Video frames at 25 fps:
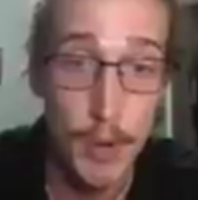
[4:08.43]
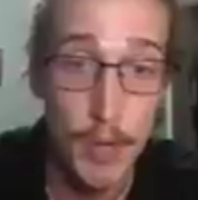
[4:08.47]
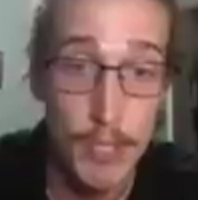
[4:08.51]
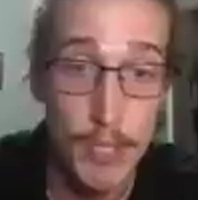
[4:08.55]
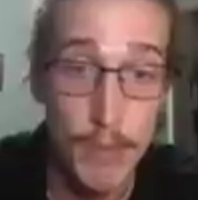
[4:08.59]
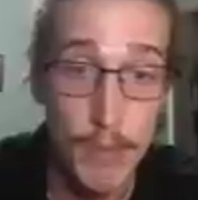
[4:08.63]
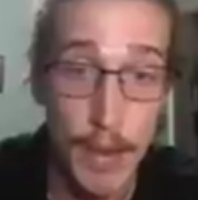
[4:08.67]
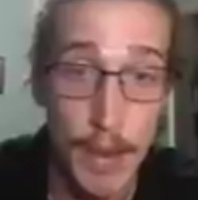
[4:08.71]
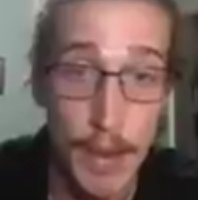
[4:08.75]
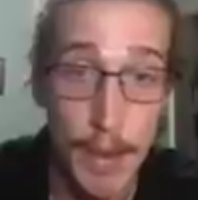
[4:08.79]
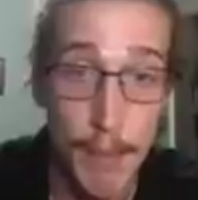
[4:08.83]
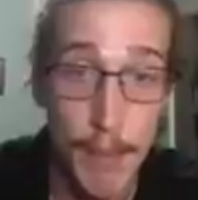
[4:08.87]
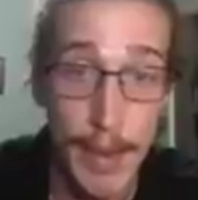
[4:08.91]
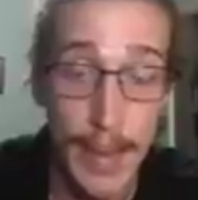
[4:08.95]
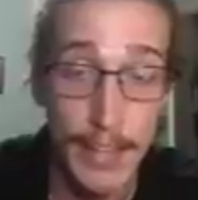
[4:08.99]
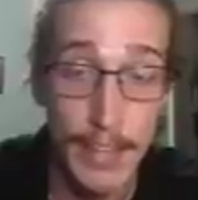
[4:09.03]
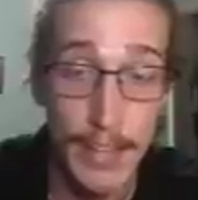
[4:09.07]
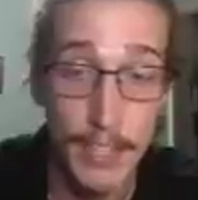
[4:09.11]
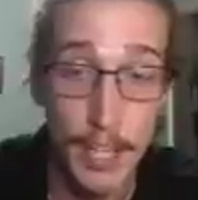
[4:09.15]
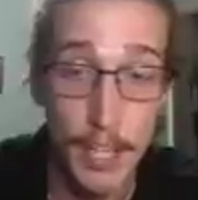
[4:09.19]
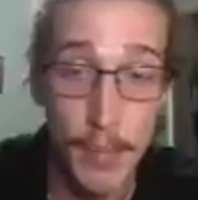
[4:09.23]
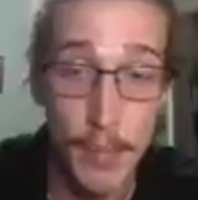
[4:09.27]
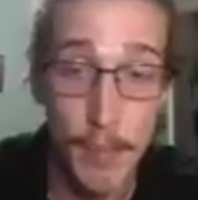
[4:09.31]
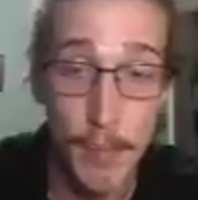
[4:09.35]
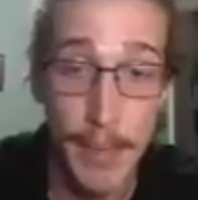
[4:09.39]
my back
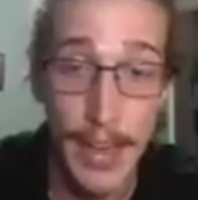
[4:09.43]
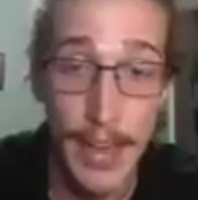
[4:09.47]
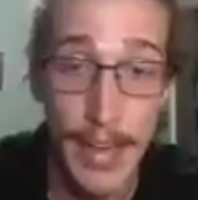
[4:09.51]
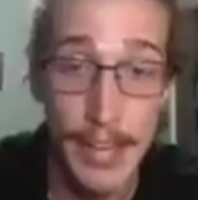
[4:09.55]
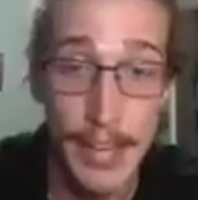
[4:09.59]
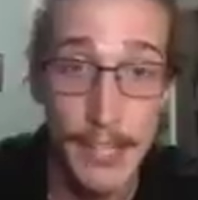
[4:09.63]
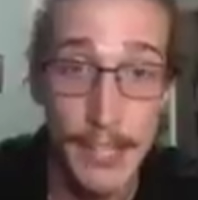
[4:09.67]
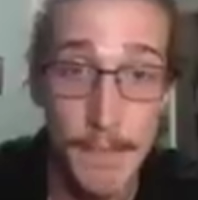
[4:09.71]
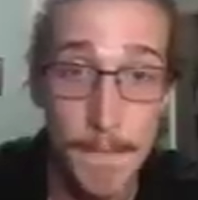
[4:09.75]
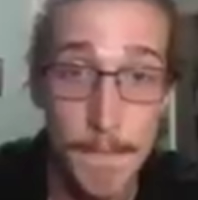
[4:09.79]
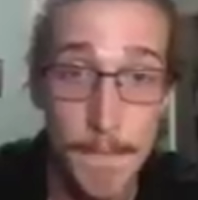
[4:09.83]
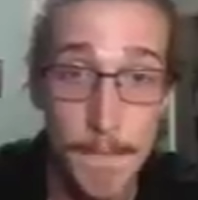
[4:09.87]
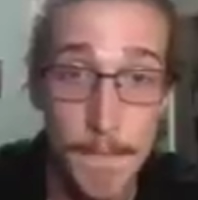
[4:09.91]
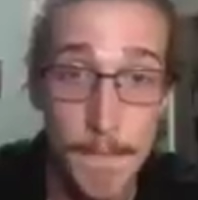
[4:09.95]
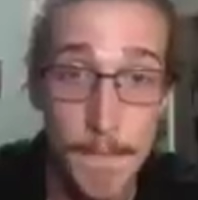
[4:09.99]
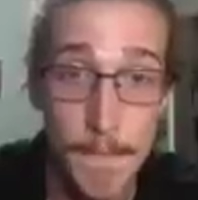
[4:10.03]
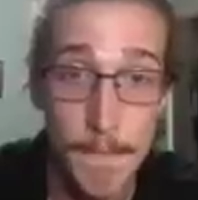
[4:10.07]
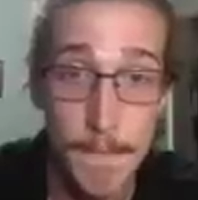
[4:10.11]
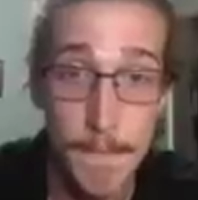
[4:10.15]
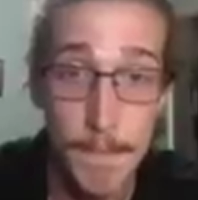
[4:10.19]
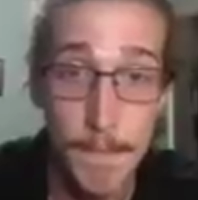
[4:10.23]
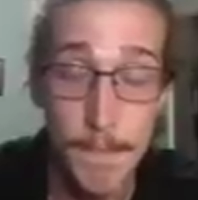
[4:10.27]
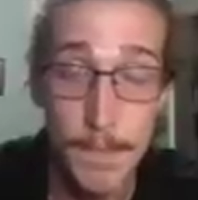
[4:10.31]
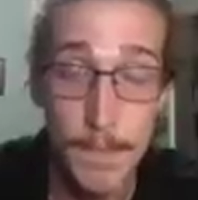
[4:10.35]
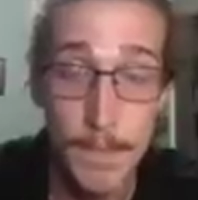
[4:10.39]
to the mat
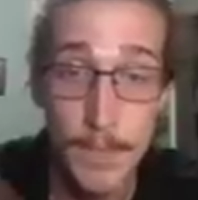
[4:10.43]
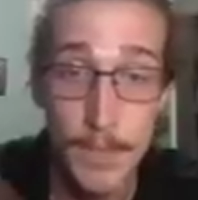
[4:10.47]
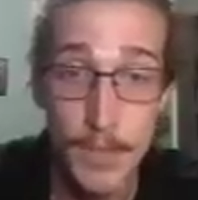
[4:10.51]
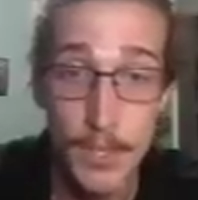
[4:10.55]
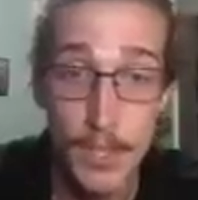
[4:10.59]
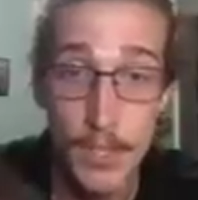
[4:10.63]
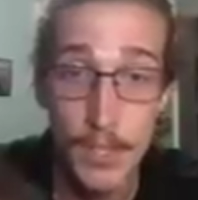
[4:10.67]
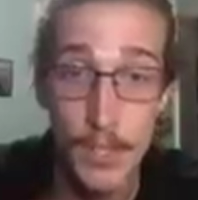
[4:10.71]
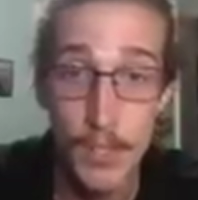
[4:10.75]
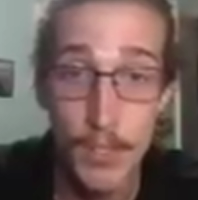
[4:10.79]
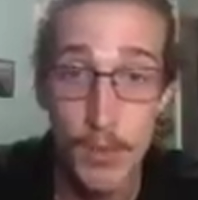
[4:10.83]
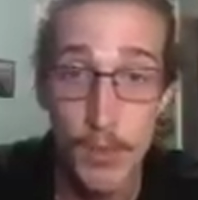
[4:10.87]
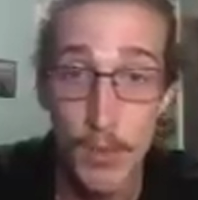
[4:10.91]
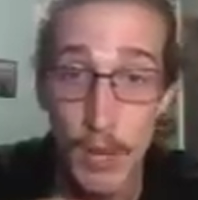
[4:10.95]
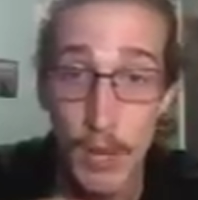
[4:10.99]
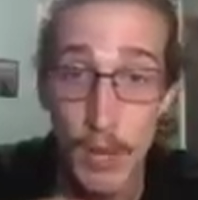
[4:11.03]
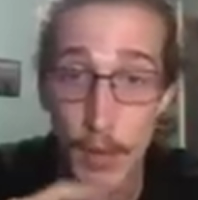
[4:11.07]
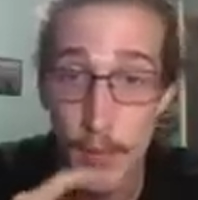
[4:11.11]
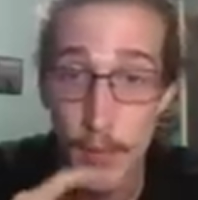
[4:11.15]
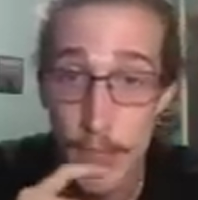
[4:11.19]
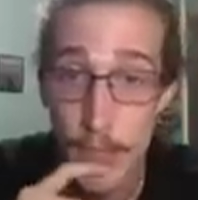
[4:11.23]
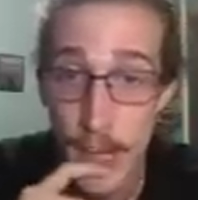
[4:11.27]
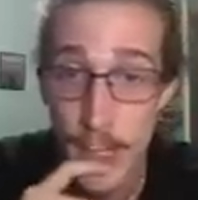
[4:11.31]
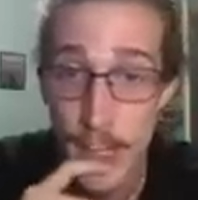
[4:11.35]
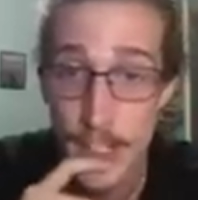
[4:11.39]
when
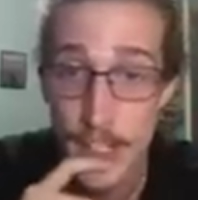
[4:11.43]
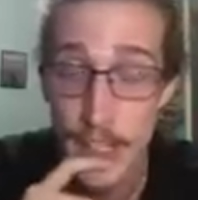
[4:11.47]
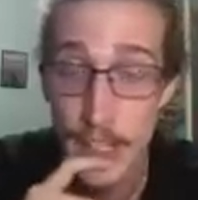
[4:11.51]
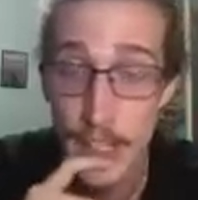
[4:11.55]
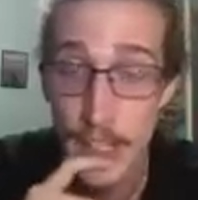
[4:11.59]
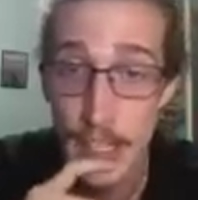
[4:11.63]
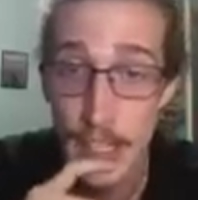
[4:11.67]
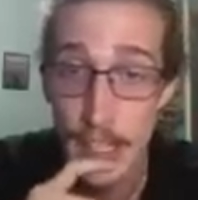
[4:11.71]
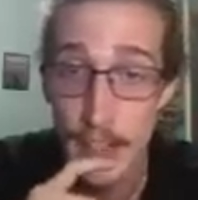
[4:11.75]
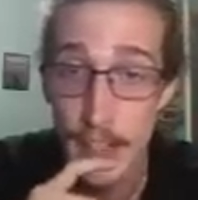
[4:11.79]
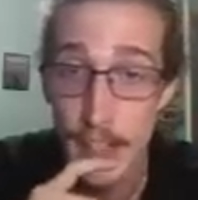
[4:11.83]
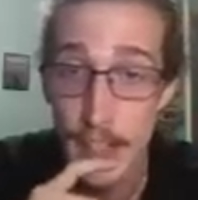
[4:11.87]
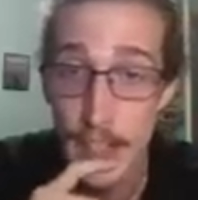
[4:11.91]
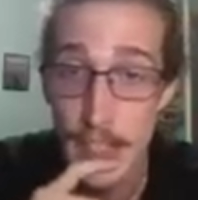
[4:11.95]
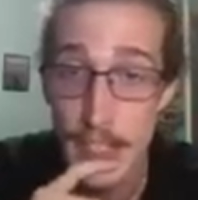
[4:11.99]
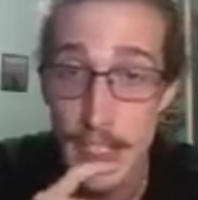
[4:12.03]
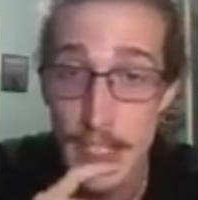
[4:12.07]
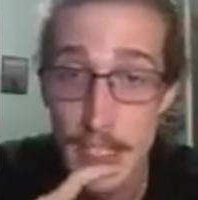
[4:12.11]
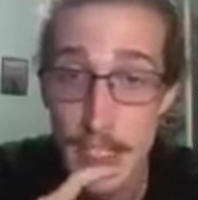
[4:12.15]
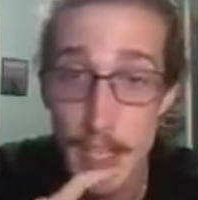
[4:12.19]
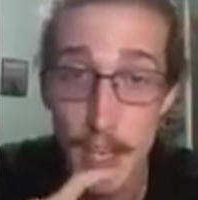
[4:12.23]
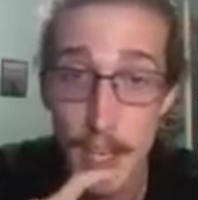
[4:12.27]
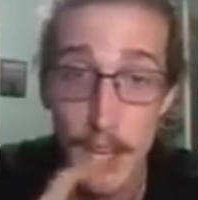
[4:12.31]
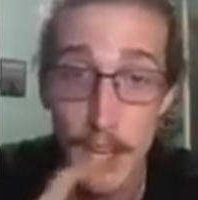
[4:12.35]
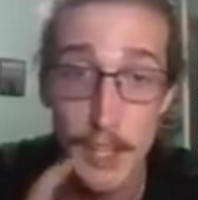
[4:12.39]
I'm chasing it like
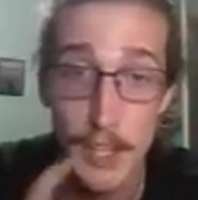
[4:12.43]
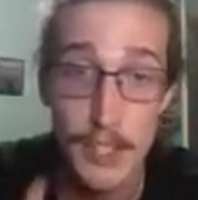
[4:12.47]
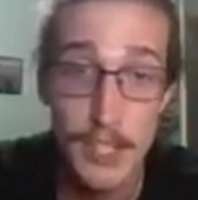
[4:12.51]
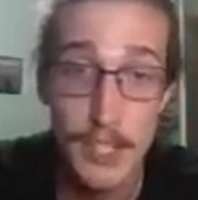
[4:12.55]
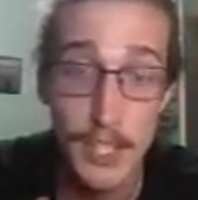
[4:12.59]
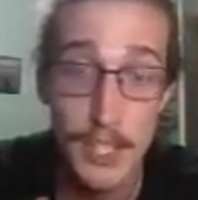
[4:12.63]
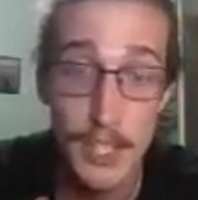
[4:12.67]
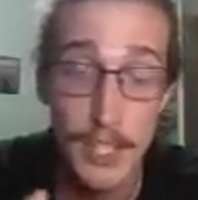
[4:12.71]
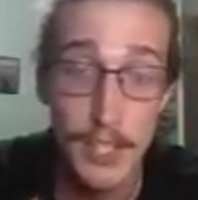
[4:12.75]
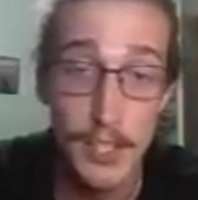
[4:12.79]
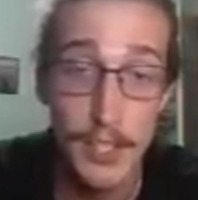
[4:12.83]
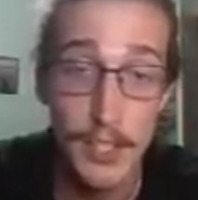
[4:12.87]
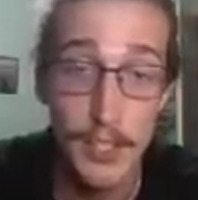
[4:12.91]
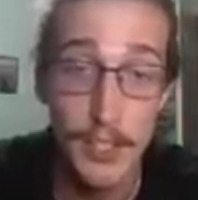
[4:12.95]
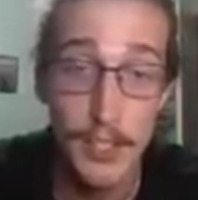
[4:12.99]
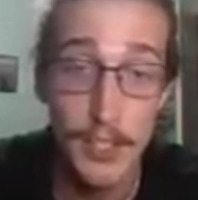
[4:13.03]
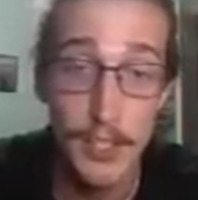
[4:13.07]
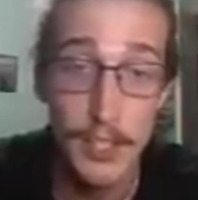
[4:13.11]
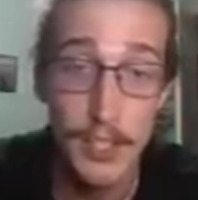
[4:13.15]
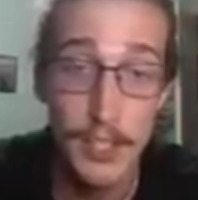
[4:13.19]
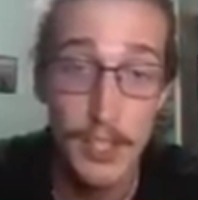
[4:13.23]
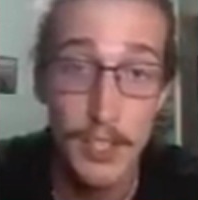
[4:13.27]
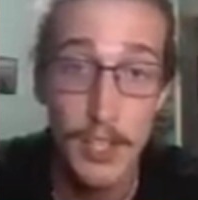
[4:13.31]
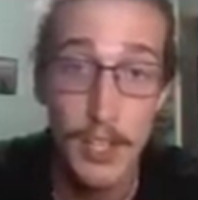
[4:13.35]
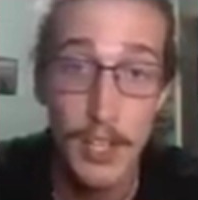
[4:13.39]
this until
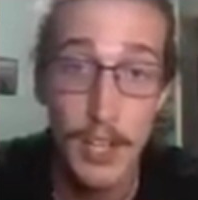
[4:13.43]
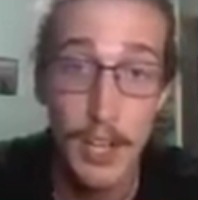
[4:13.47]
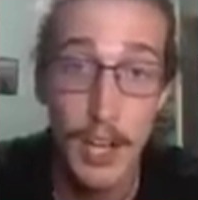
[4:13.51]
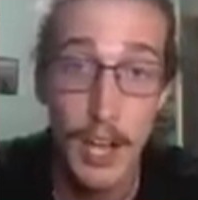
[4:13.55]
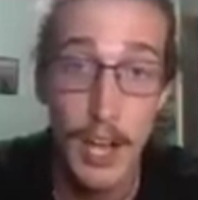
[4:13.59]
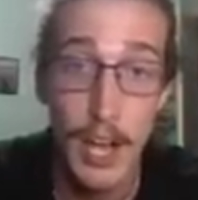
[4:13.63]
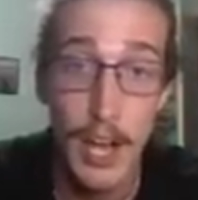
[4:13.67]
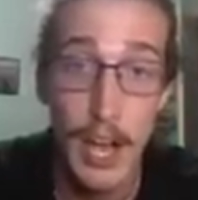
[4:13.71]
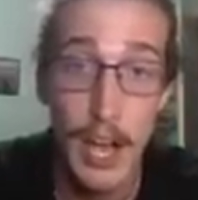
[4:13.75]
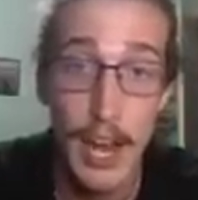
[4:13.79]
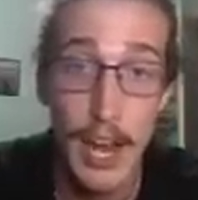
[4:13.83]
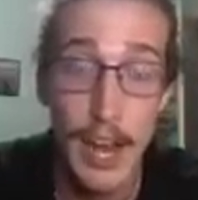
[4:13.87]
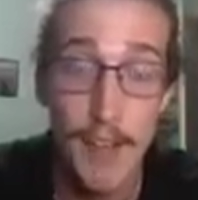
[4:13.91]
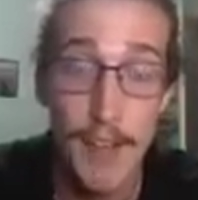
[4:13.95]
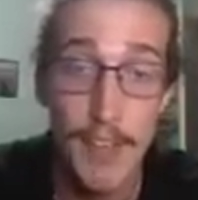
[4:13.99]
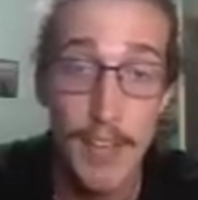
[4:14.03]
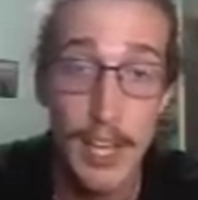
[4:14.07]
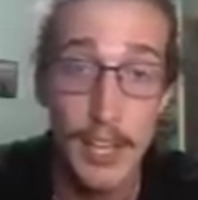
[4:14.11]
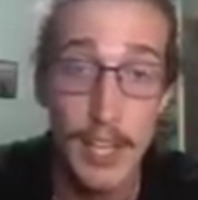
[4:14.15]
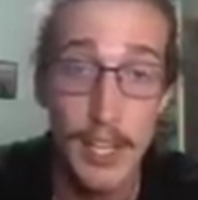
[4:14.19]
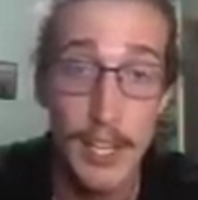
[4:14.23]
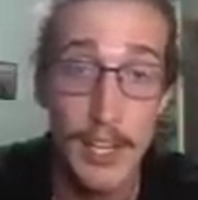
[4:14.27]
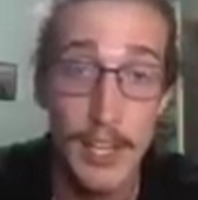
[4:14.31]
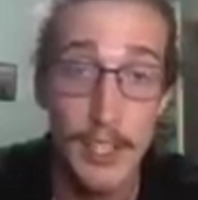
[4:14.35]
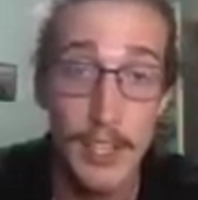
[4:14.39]
I have
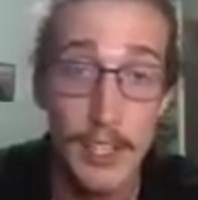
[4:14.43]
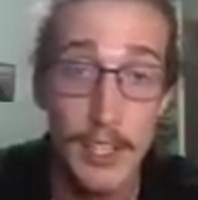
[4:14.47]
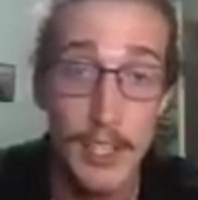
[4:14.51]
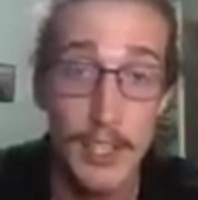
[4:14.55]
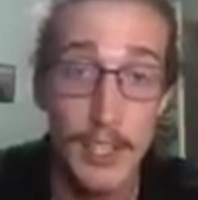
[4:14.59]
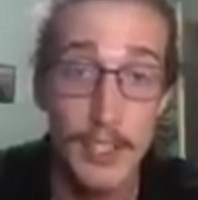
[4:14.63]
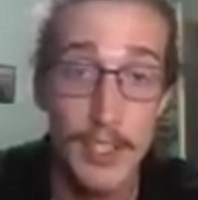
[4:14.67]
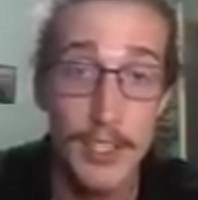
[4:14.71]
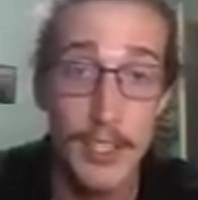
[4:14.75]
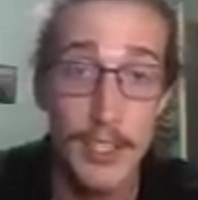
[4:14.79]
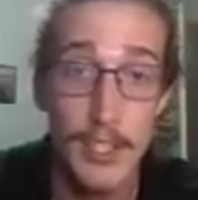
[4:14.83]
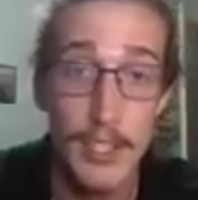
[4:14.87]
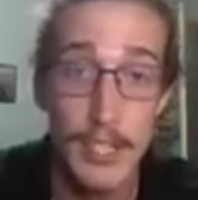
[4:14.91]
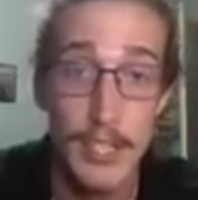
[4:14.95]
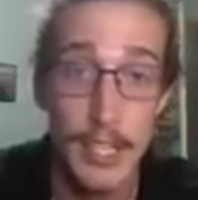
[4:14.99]
that leg hooked.